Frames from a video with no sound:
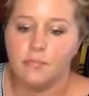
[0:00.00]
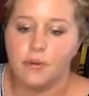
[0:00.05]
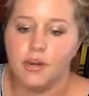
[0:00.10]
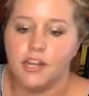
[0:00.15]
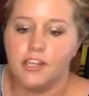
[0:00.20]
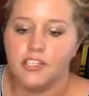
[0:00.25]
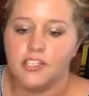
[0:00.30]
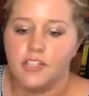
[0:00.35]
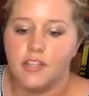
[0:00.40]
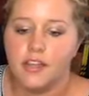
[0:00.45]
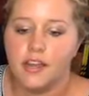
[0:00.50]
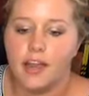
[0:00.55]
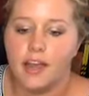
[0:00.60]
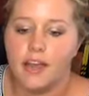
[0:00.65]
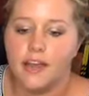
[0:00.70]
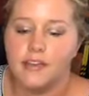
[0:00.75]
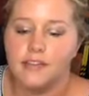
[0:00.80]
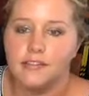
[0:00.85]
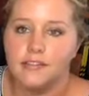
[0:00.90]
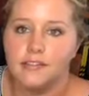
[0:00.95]
brush that
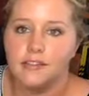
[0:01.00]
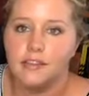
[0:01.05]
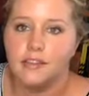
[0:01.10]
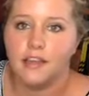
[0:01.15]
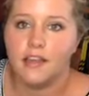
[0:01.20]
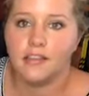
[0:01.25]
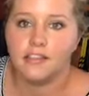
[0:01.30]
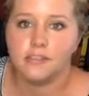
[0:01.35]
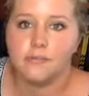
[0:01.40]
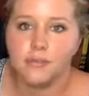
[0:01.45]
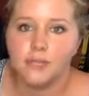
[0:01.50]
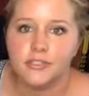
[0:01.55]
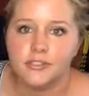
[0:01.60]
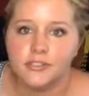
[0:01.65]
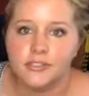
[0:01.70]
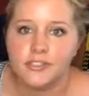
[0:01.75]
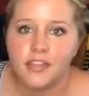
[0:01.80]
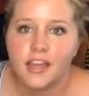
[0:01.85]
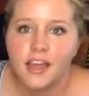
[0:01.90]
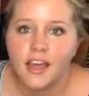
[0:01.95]
has lots of
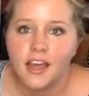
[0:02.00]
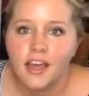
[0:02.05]
bristles.